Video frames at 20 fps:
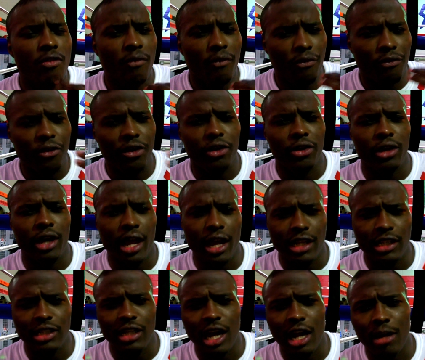figure that
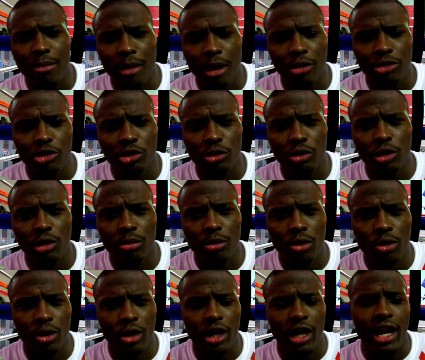it's not about you
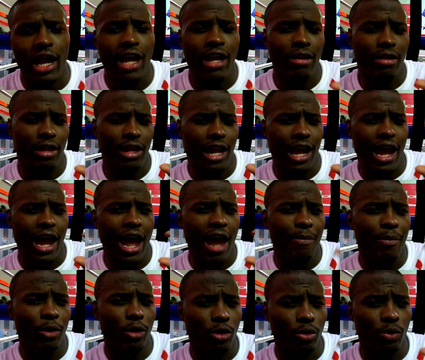anymore and that that
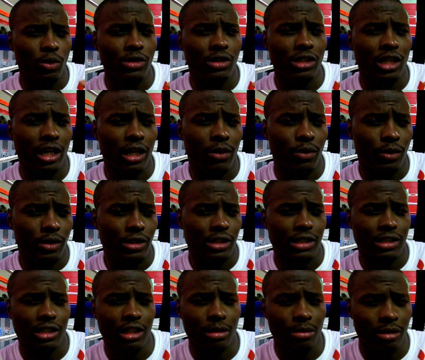happened in one second once I
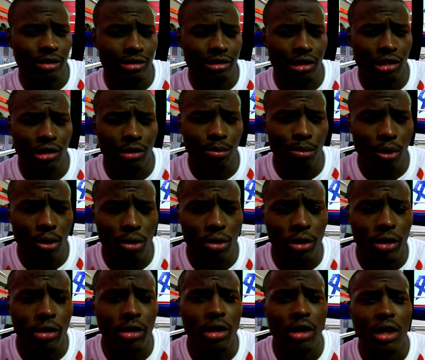seen my son
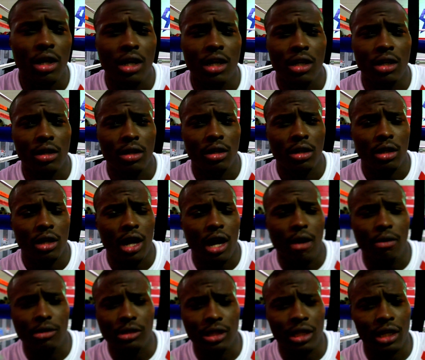born I
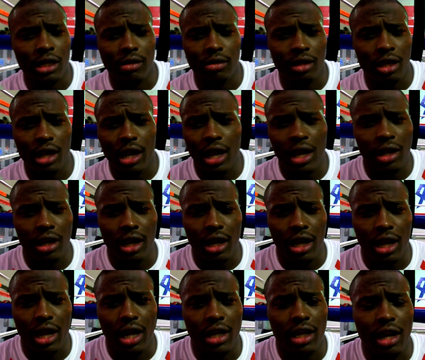was like it ain't
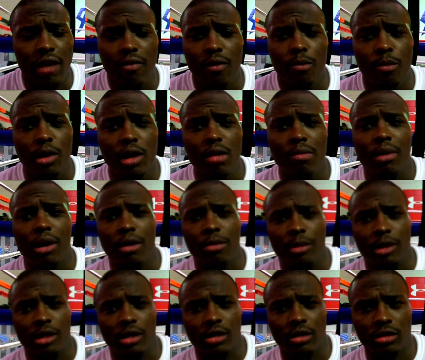it ain't never been about
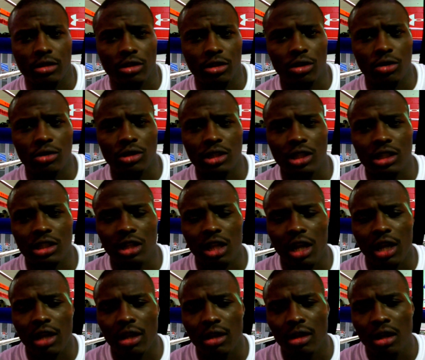me so it's just
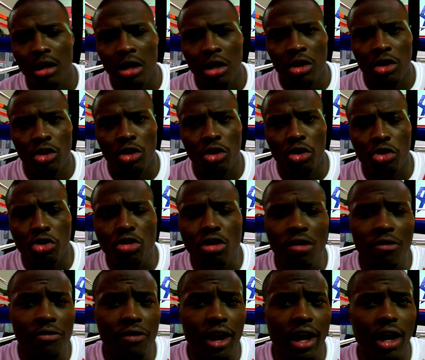like you know you
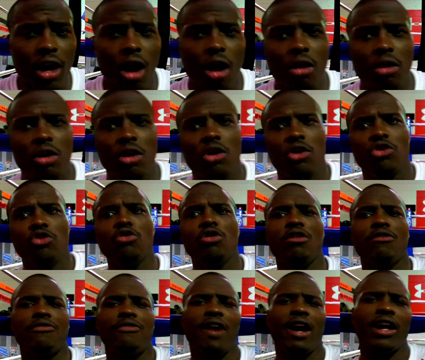can fight hard you
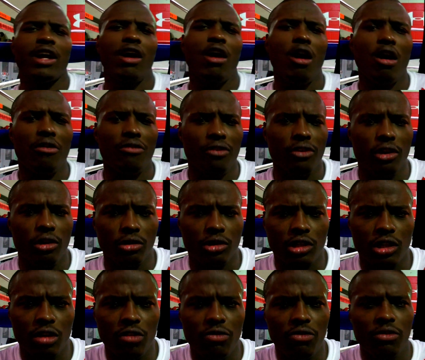can fight hard for
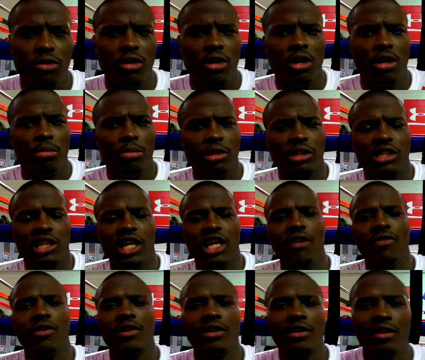yourself but it's
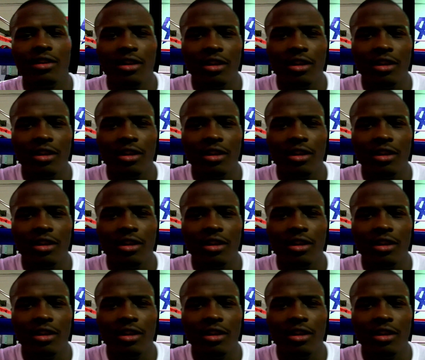even